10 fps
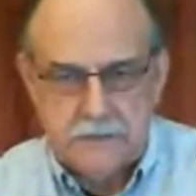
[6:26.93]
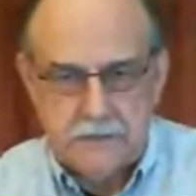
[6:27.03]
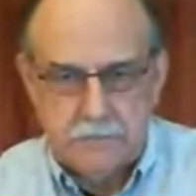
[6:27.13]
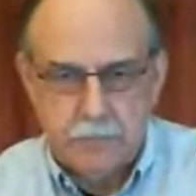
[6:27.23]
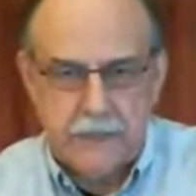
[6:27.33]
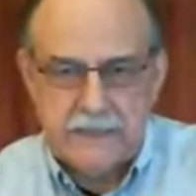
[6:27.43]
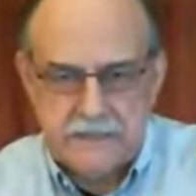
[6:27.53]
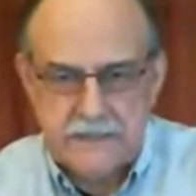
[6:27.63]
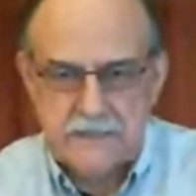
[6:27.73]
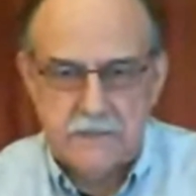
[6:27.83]
brake
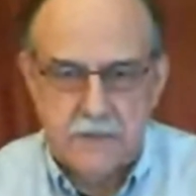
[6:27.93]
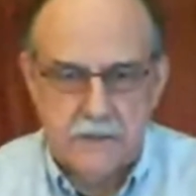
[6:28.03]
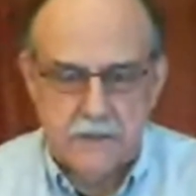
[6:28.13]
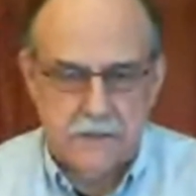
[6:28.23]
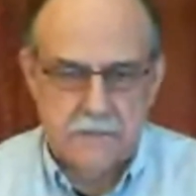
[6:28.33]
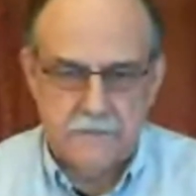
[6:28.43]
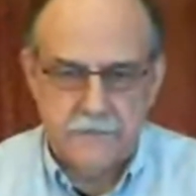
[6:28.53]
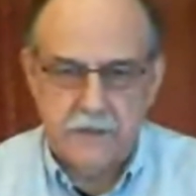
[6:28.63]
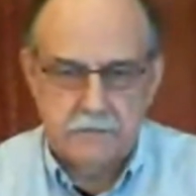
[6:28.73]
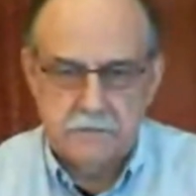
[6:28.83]
system on the
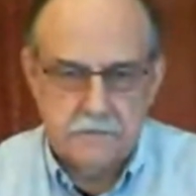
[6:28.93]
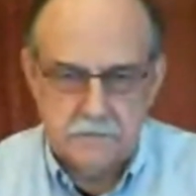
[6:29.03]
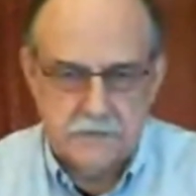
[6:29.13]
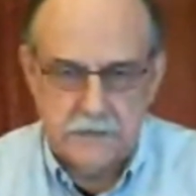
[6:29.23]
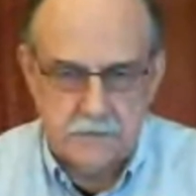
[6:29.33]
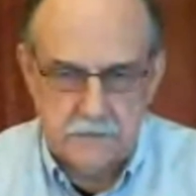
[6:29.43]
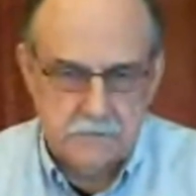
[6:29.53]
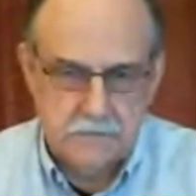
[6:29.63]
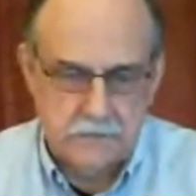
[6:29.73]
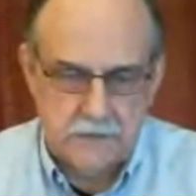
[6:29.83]
front,
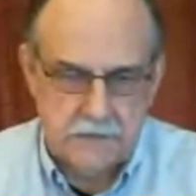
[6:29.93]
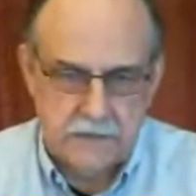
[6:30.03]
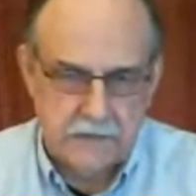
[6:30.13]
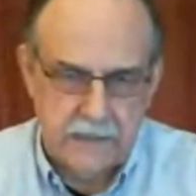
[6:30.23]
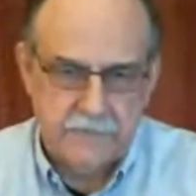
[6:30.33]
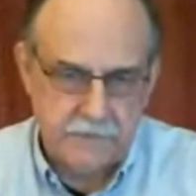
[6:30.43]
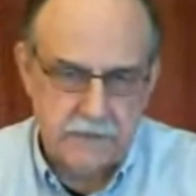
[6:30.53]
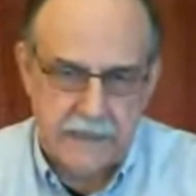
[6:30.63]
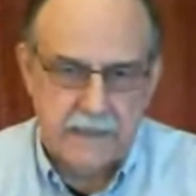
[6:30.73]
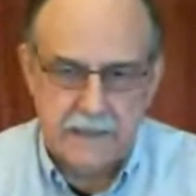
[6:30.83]
the left
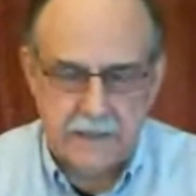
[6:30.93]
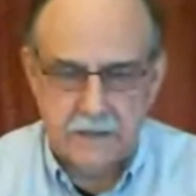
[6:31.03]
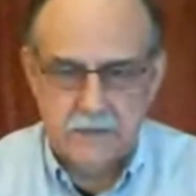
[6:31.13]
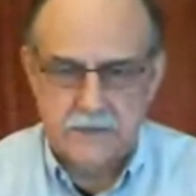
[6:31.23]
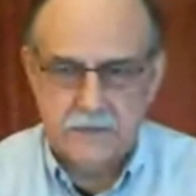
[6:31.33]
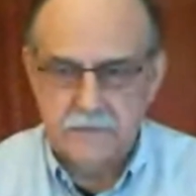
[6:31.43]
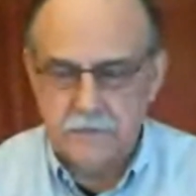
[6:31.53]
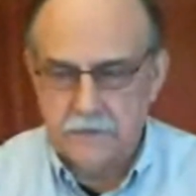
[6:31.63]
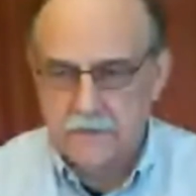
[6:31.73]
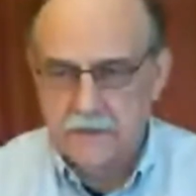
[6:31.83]
landing gear and so
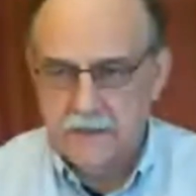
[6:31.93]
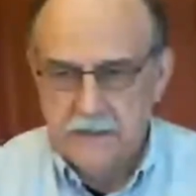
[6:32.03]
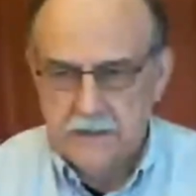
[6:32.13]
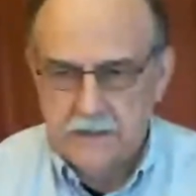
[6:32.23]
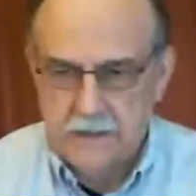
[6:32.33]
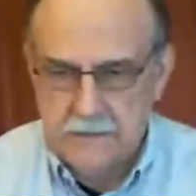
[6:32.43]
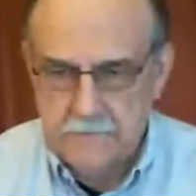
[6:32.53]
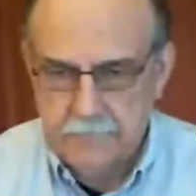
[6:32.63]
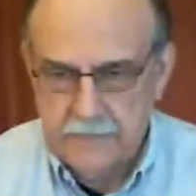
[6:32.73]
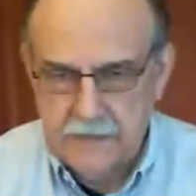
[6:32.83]
forth.
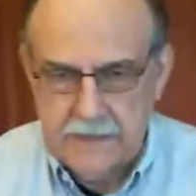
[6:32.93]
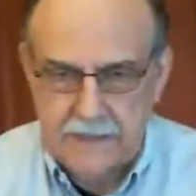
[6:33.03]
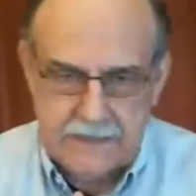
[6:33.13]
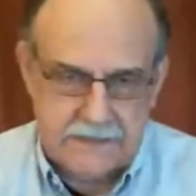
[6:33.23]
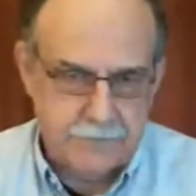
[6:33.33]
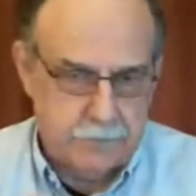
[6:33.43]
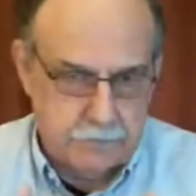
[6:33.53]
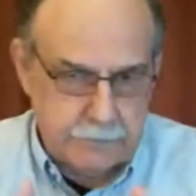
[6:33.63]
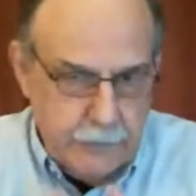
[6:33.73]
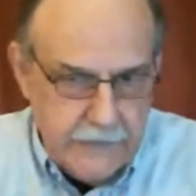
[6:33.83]
It gets
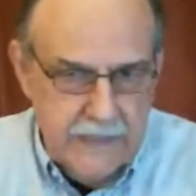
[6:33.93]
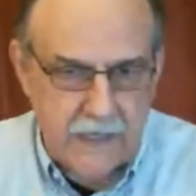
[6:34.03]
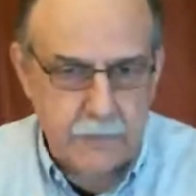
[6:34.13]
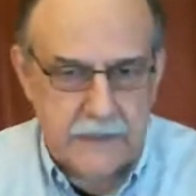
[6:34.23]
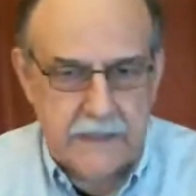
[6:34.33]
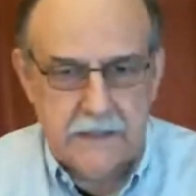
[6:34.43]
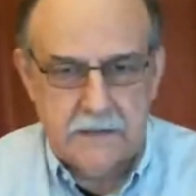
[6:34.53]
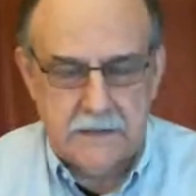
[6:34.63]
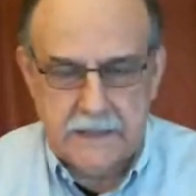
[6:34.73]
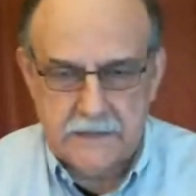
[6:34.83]
pretty complicated,
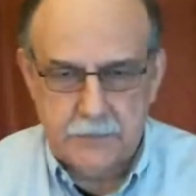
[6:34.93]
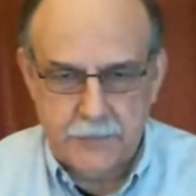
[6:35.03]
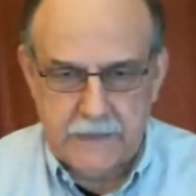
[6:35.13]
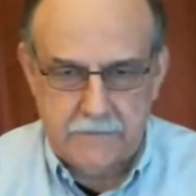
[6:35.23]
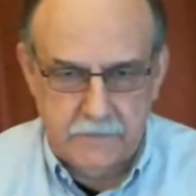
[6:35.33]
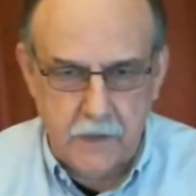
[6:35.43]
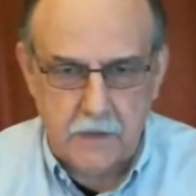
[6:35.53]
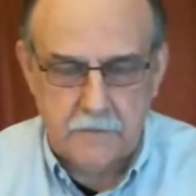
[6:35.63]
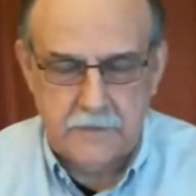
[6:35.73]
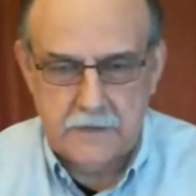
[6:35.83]
it gets pretty
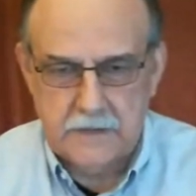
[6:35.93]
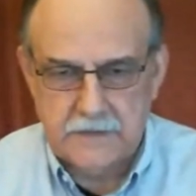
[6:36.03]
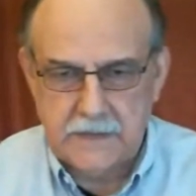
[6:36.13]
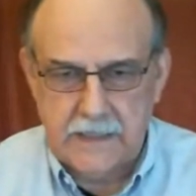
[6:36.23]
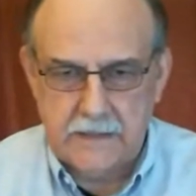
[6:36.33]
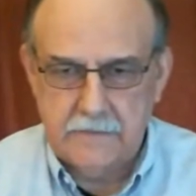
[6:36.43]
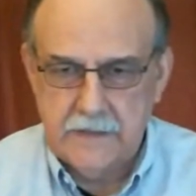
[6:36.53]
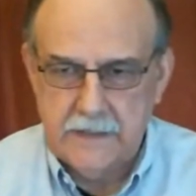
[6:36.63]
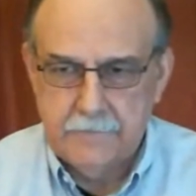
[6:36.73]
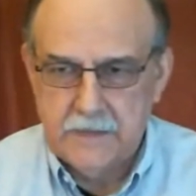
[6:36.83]
involved. There's a lot of
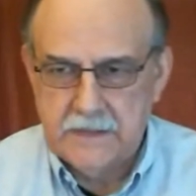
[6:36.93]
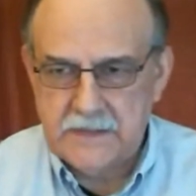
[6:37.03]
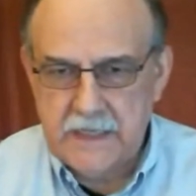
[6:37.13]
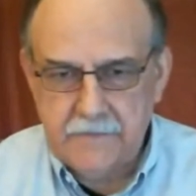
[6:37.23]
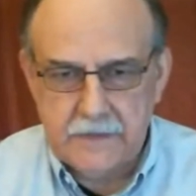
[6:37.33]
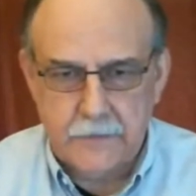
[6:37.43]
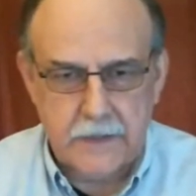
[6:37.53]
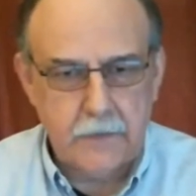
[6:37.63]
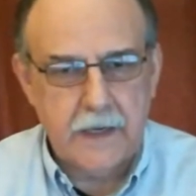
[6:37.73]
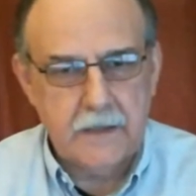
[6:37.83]
safety
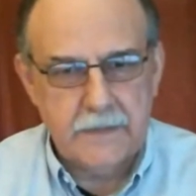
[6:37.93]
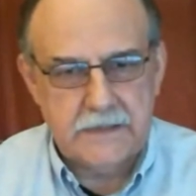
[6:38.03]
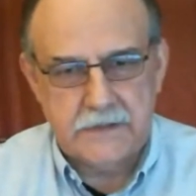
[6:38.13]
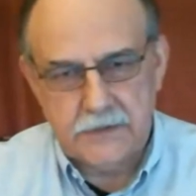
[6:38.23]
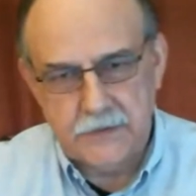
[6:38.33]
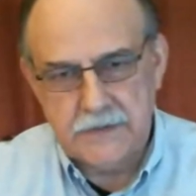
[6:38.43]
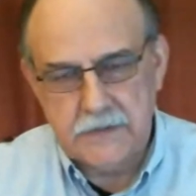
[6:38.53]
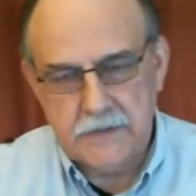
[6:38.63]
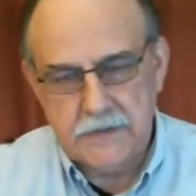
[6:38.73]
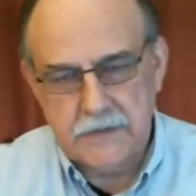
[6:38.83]
requirements, do's
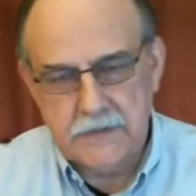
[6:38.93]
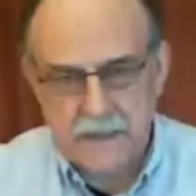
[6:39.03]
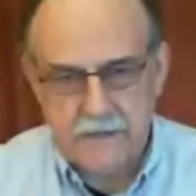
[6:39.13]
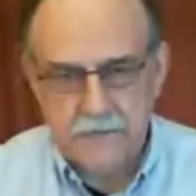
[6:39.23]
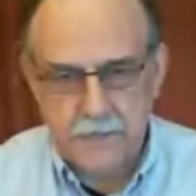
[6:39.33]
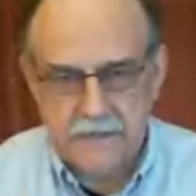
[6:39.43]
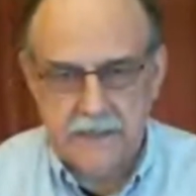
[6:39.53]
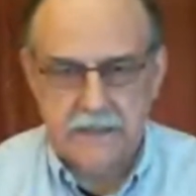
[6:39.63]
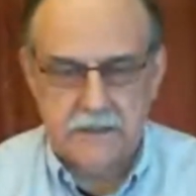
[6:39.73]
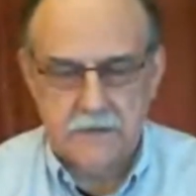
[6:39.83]
and don'ts that have to be
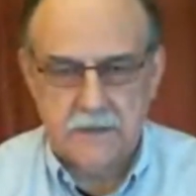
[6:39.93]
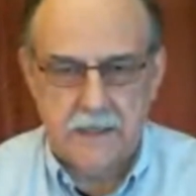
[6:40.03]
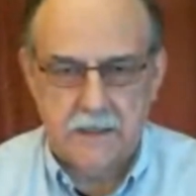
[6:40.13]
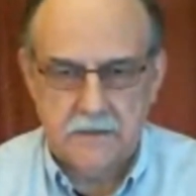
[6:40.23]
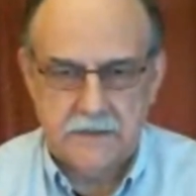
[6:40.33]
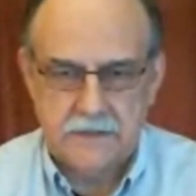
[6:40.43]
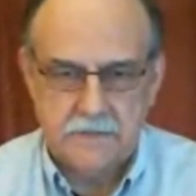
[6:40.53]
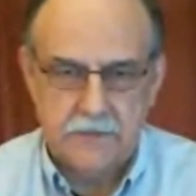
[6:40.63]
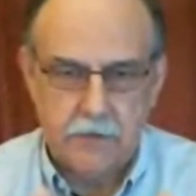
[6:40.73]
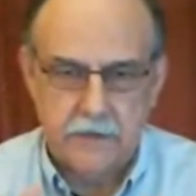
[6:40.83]
taken into account because
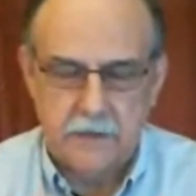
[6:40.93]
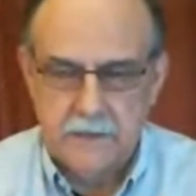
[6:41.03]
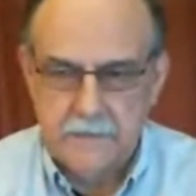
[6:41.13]
of all the